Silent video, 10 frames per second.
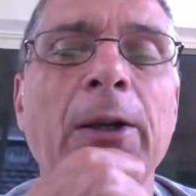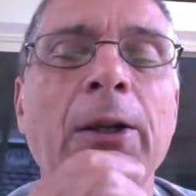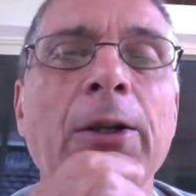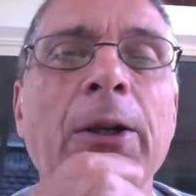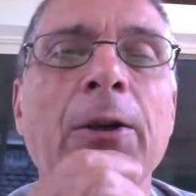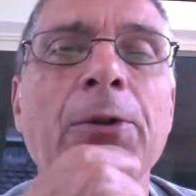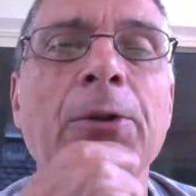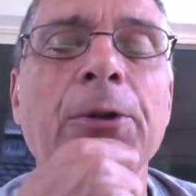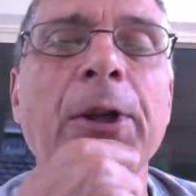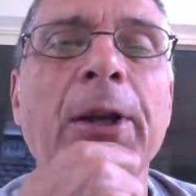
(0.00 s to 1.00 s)
And now
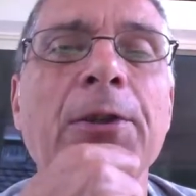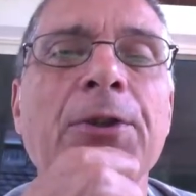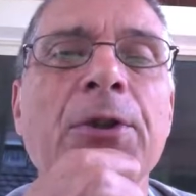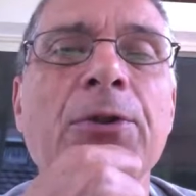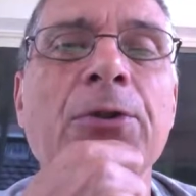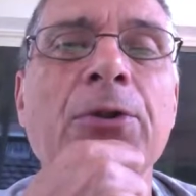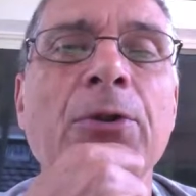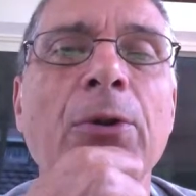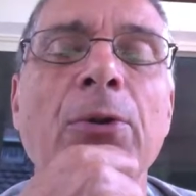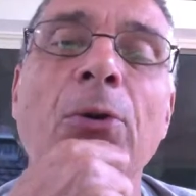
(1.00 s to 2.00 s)
your task is
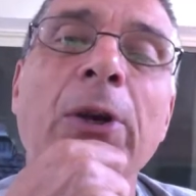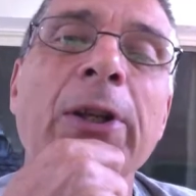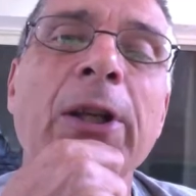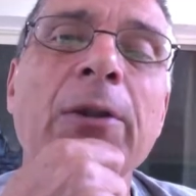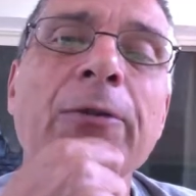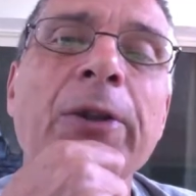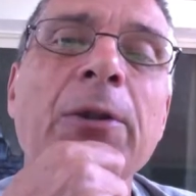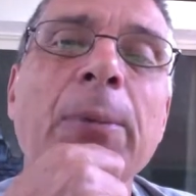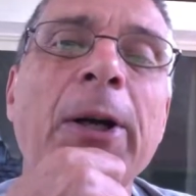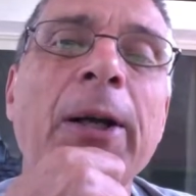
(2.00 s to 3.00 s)
to look at that
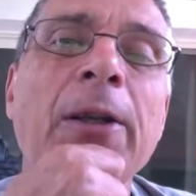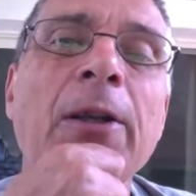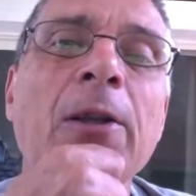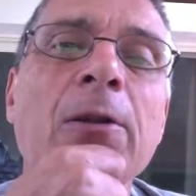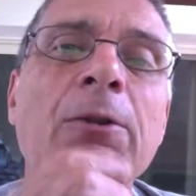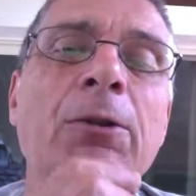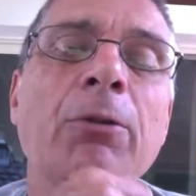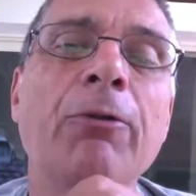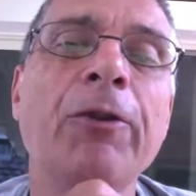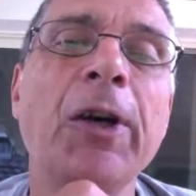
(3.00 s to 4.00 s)
feedback, to
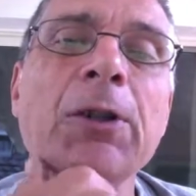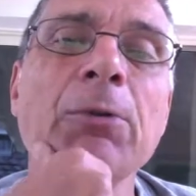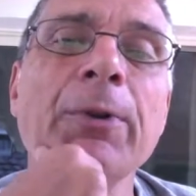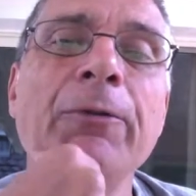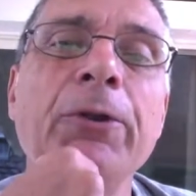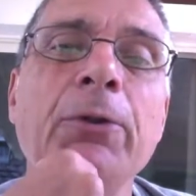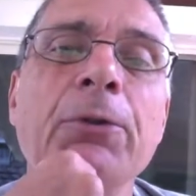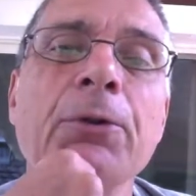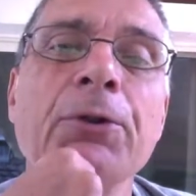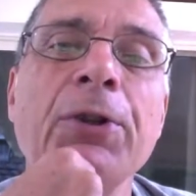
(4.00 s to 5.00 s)
do a final review
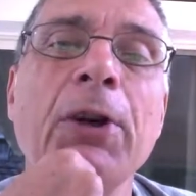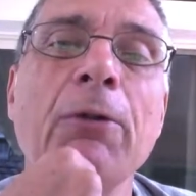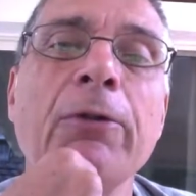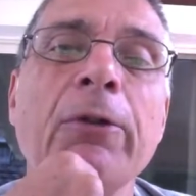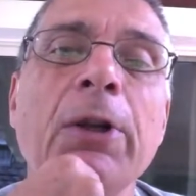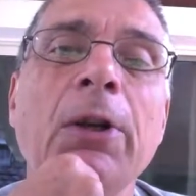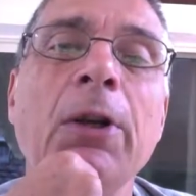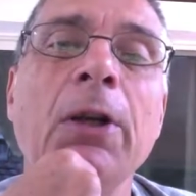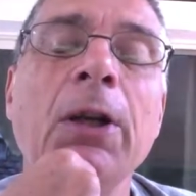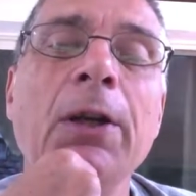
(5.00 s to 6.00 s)
yourself,
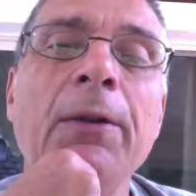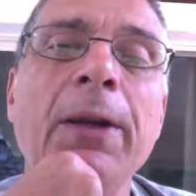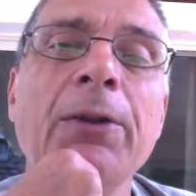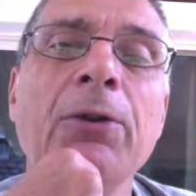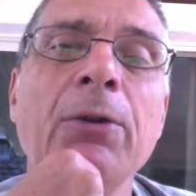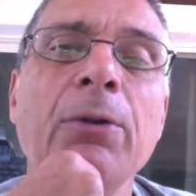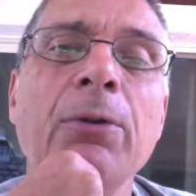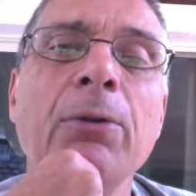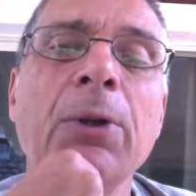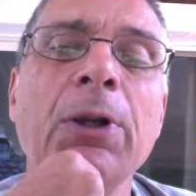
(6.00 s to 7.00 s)
and then
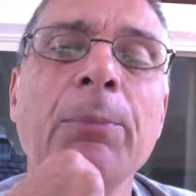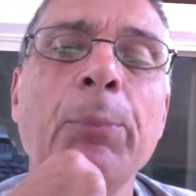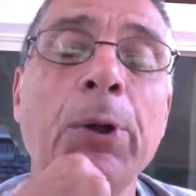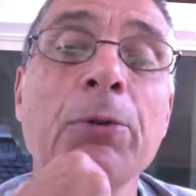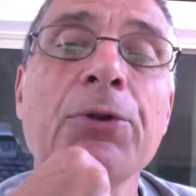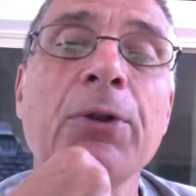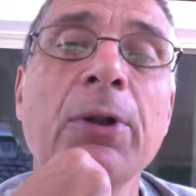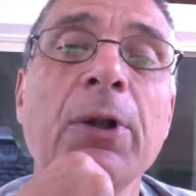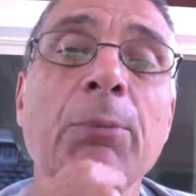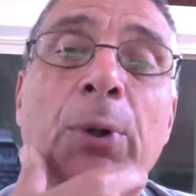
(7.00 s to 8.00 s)
to post
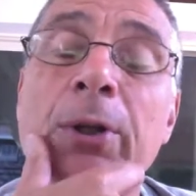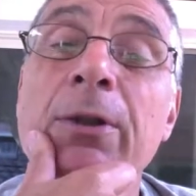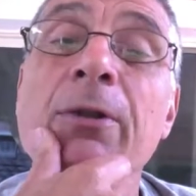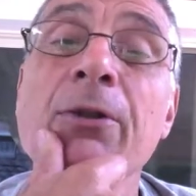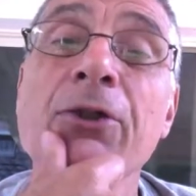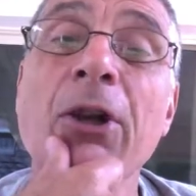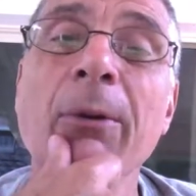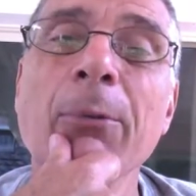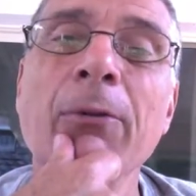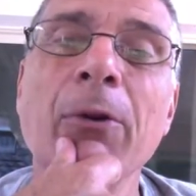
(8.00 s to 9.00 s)
the completed
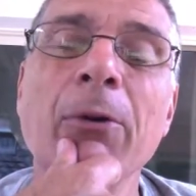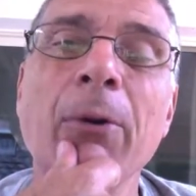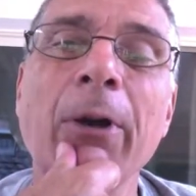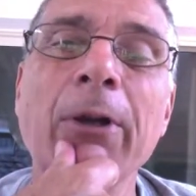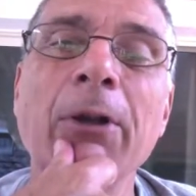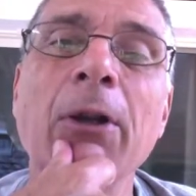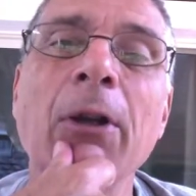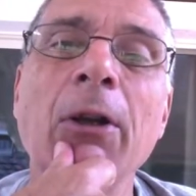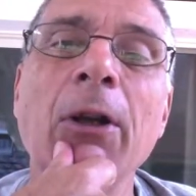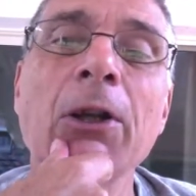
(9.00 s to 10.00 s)
assignment for grade.
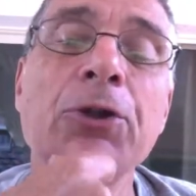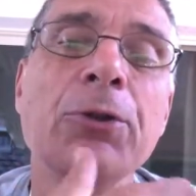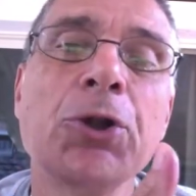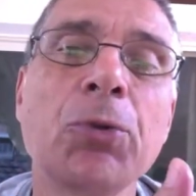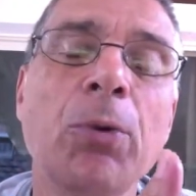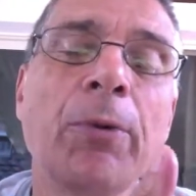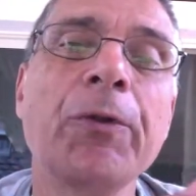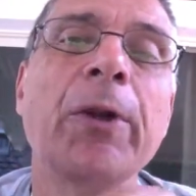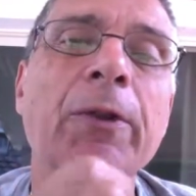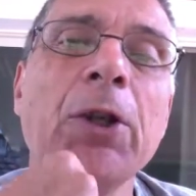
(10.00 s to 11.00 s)
As usual, if
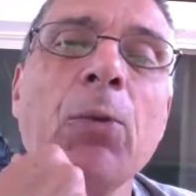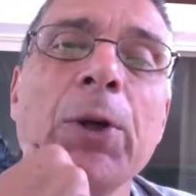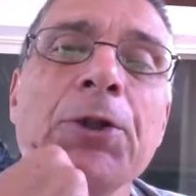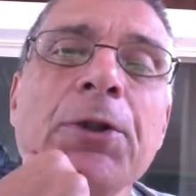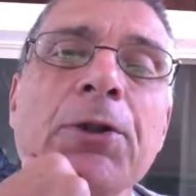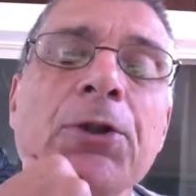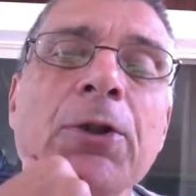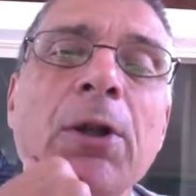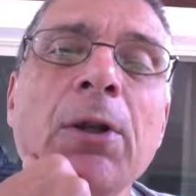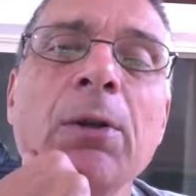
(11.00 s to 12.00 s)
you have any questions,
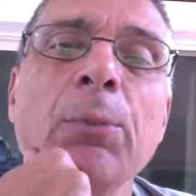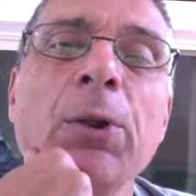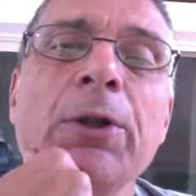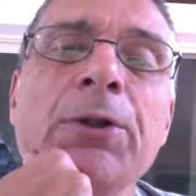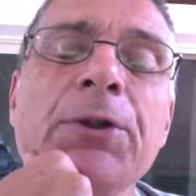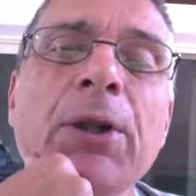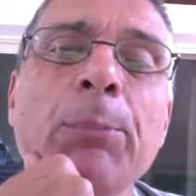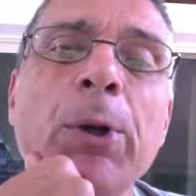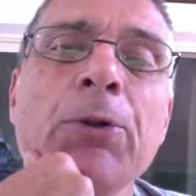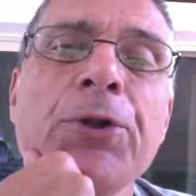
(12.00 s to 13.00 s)
please
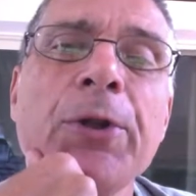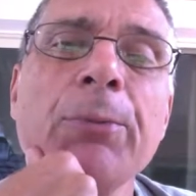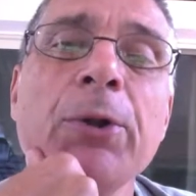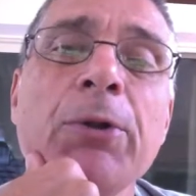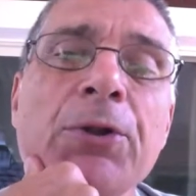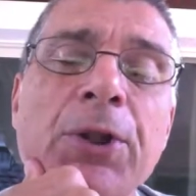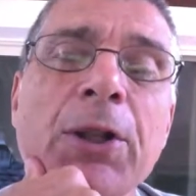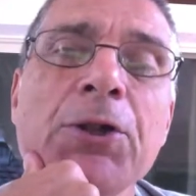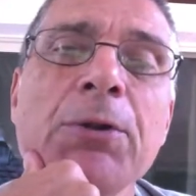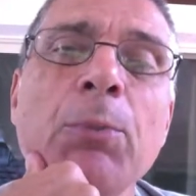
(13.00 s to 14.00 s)
post them to
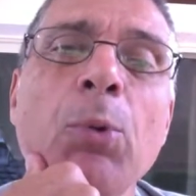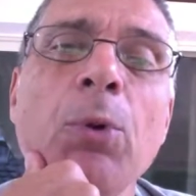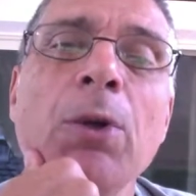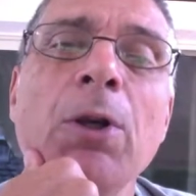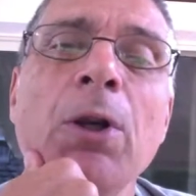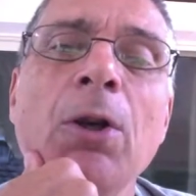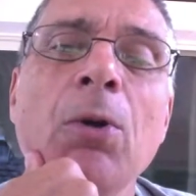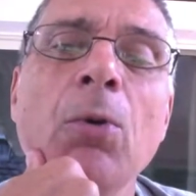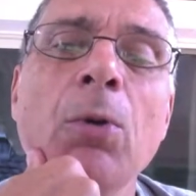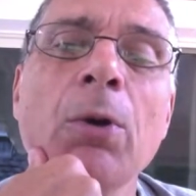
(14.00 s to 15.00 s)
discussion board
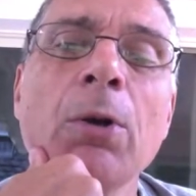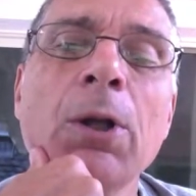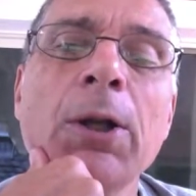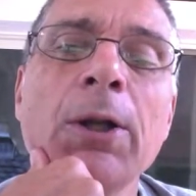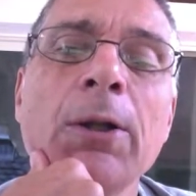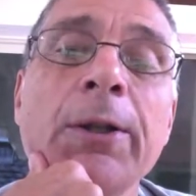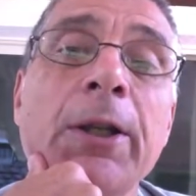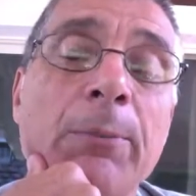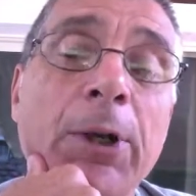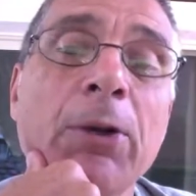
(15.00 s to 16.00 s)
or
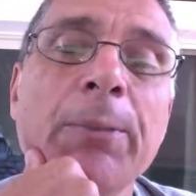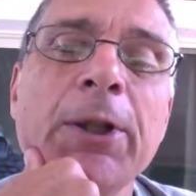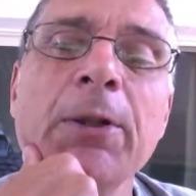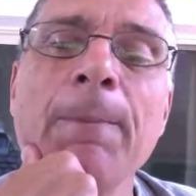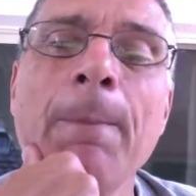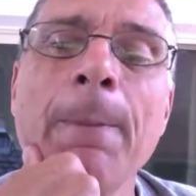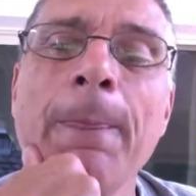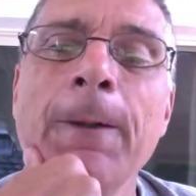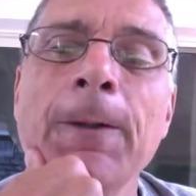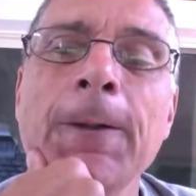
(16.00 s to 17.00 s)
email me,
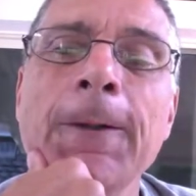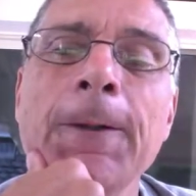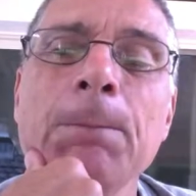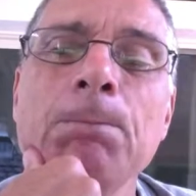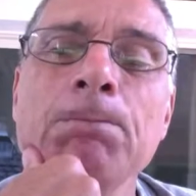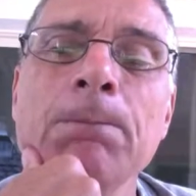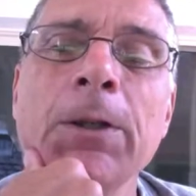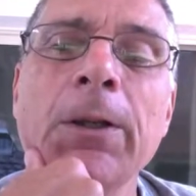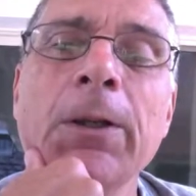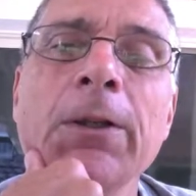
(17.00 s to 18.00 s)

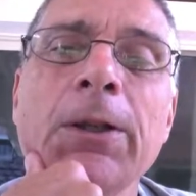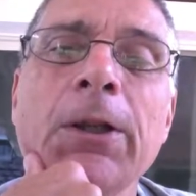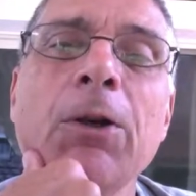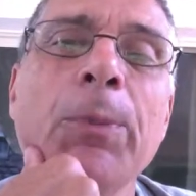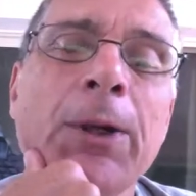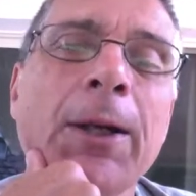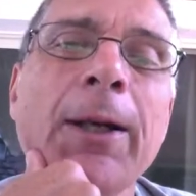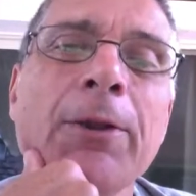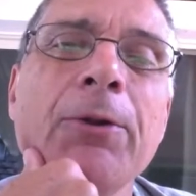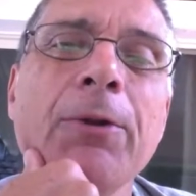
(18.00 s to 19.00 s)
and I'll be
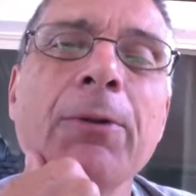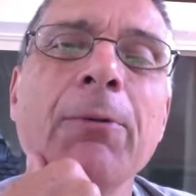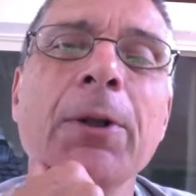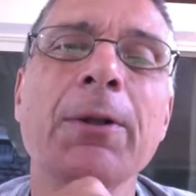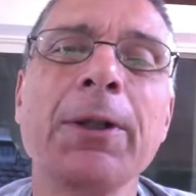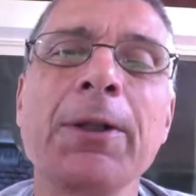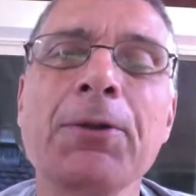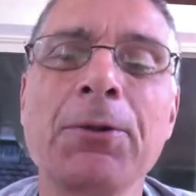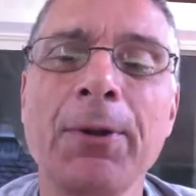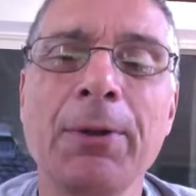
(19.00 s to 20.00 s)
glad to
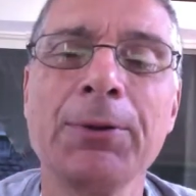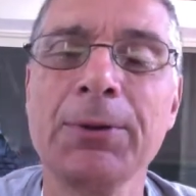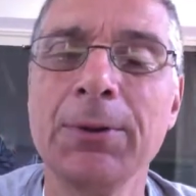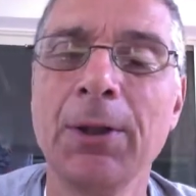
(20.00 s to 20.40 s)
answer those.